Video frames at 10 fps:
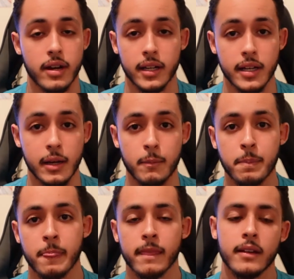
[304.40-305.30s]
right now.
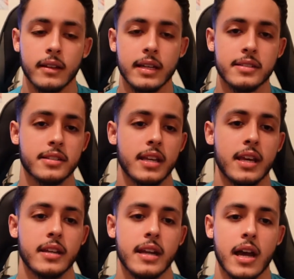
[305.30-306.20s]
Let's
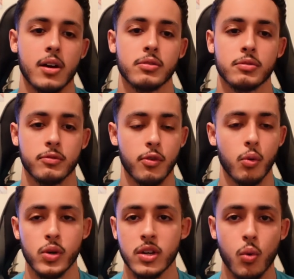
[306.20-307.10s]
say now for
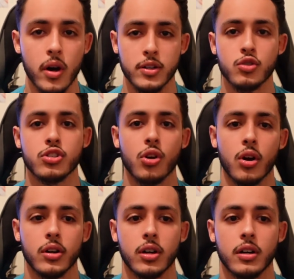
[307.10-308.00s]
week 1, you
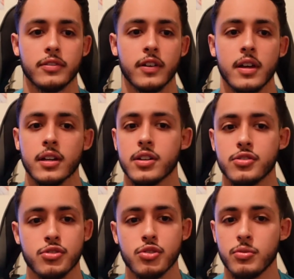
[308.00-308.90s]
start off
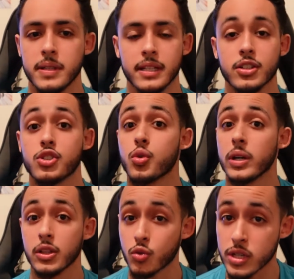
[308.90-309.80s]
consuming
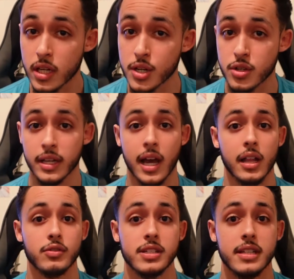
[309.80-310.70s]
2,300
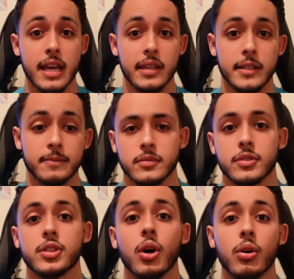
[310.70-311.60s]
calories daily.
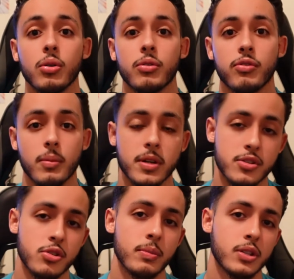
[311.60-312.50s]
So from
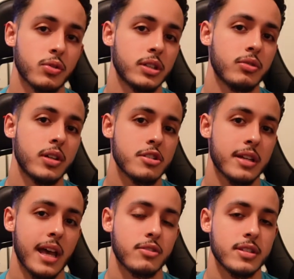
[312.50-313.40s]
consuming 2,300
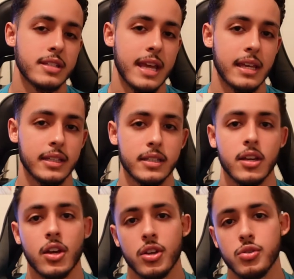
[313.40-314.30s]
calories daily,
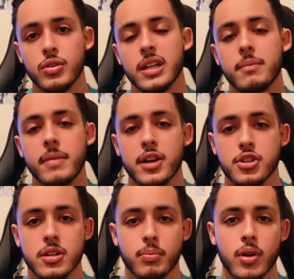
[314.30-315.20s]
you can
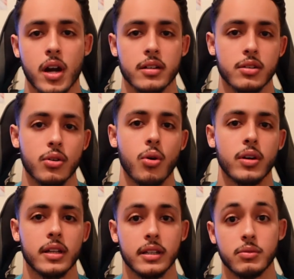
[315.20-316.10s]
measure your progress
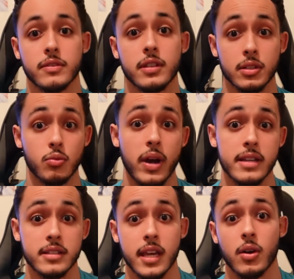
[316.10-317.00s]
accordingly with the weight
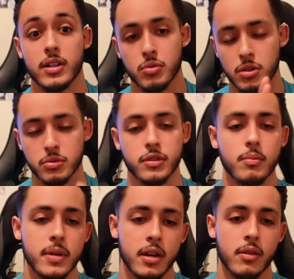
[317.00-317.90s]
scale as well as with the
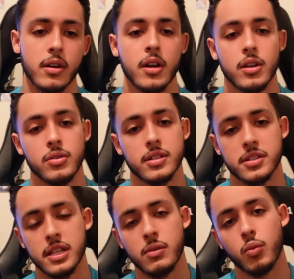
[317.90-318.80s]
mirror. You can
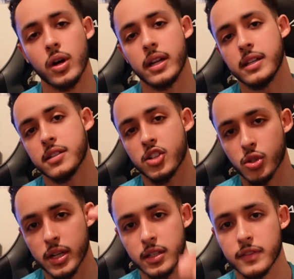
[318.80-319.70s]
see what is the
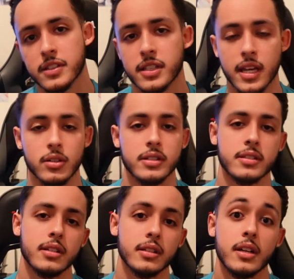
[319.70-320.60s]
trend of the scale. Is
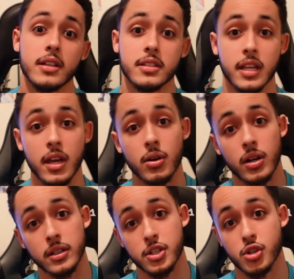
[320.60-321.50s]
the scale
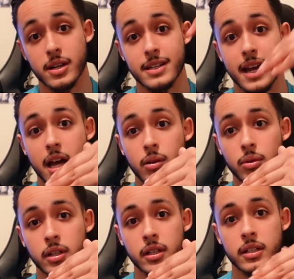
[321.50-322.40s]
on a trend
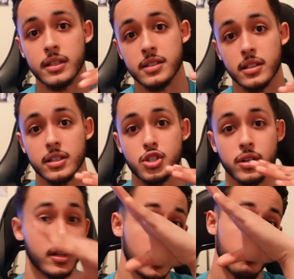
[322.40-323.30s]
downward? Is it on a
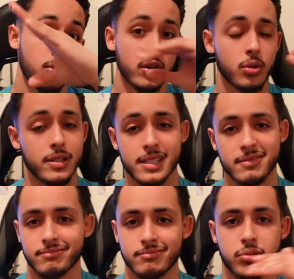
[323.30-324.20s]
trend upward? Or is
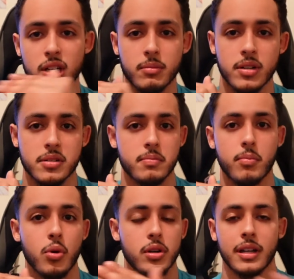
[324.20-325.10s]
it pretty much
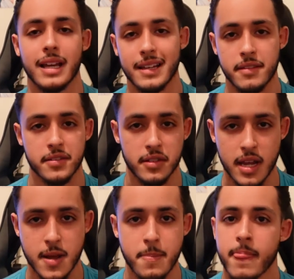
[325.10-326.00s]
borderline the
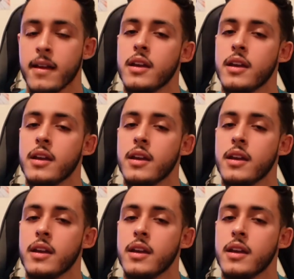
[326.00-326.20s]
same?